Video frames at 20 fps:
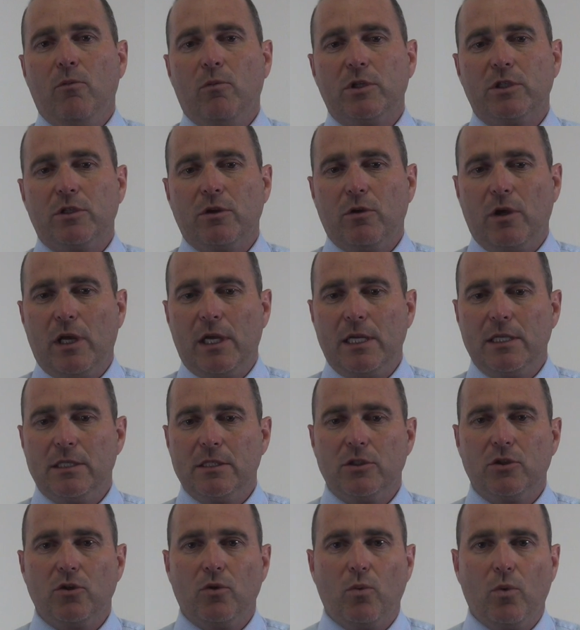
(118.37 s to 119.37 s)
which
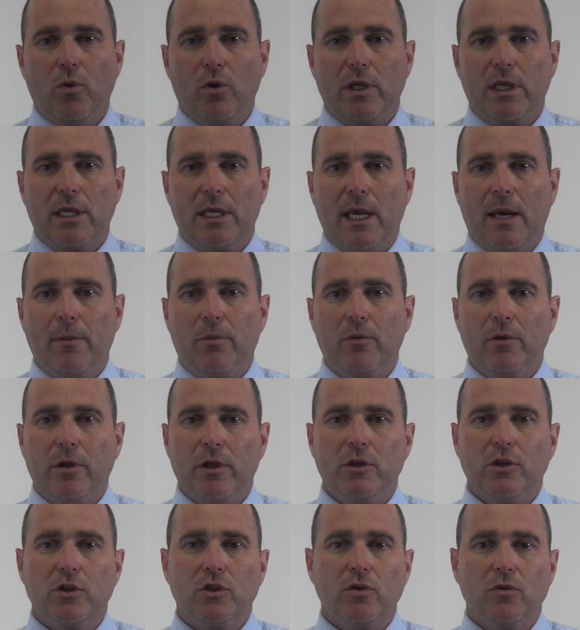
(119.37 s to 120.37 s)
eases your working capital
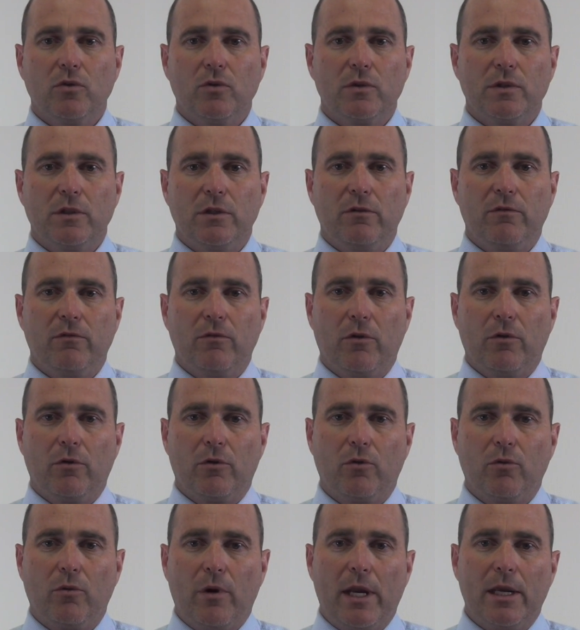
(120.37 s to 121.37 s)
and ensures that you've got
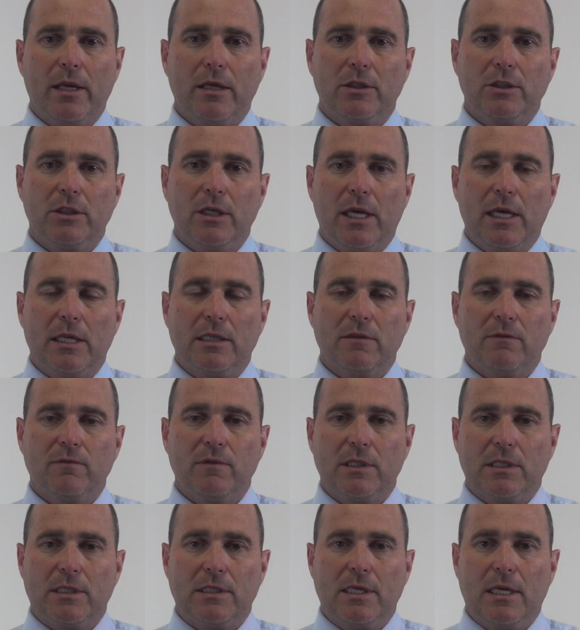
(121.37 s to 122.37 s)
a greater chance of
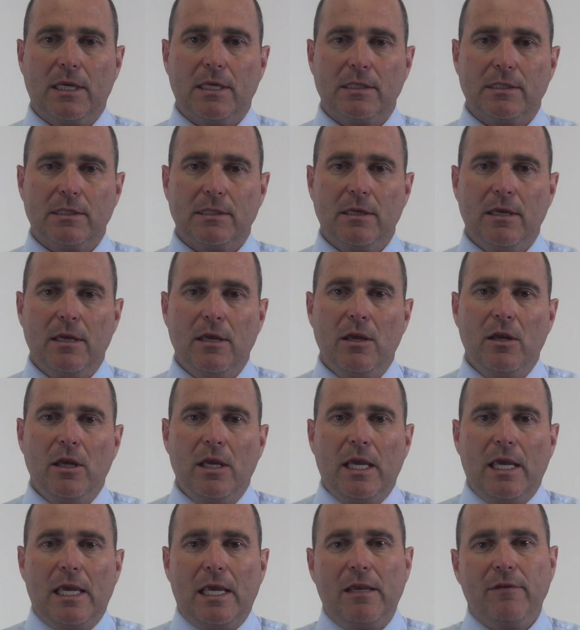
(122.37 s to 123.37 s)
success.
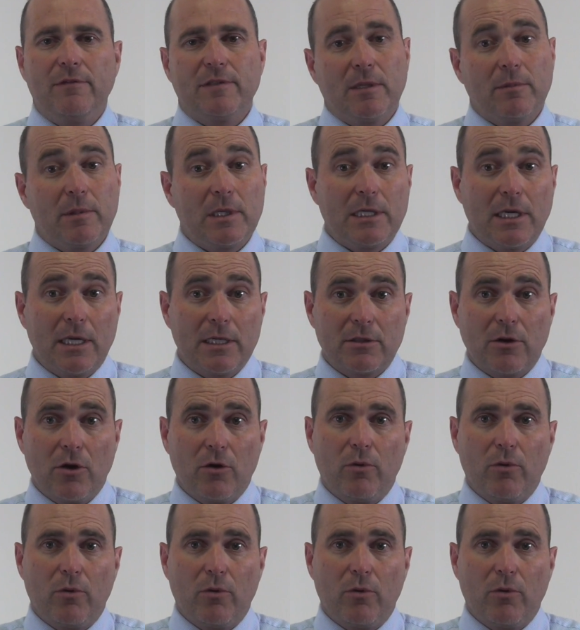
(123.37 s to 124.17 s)
If something does go